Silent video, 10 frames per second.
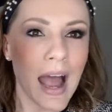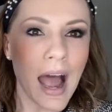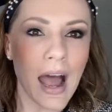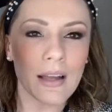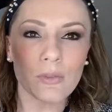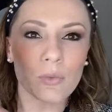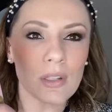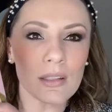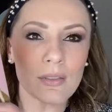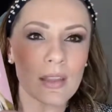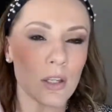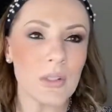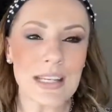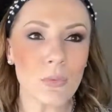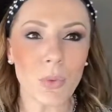uh, you
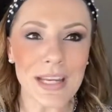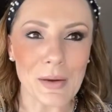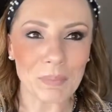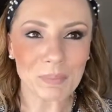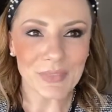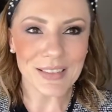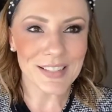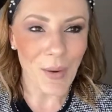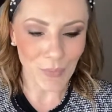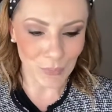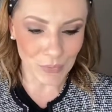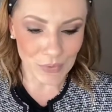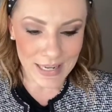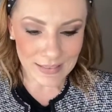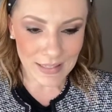need to read them. So
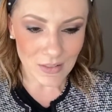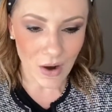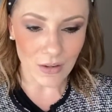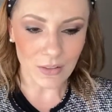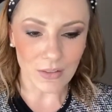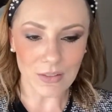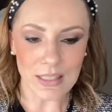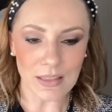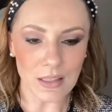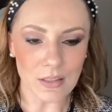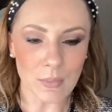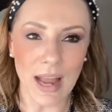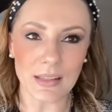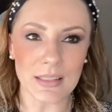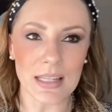read these articles, get this
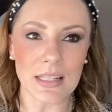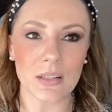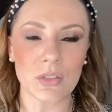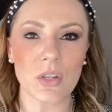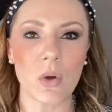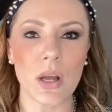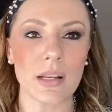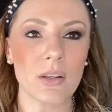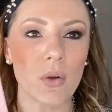magazine. It is so good. Go to